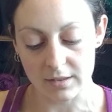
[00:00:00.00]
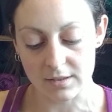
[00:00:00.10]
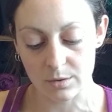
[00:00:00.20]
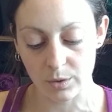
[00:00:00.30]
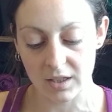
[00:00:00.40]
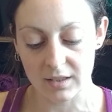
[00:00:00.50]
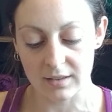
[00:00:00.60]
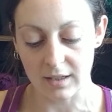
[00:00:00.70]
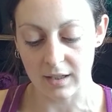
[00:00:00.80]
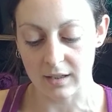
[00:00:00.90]
squeaked,
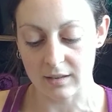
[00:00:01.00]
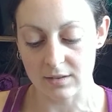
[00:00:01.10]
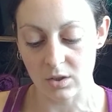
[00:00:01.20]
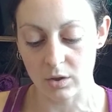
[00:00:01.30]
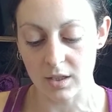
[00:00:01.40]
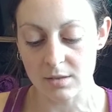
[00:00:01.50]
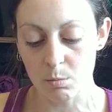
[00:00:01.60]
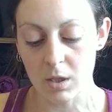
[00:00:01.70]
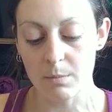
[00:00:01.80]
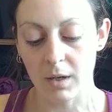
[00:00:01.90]
and so it doesn't
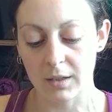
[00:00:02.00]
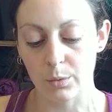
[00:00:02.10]
meet my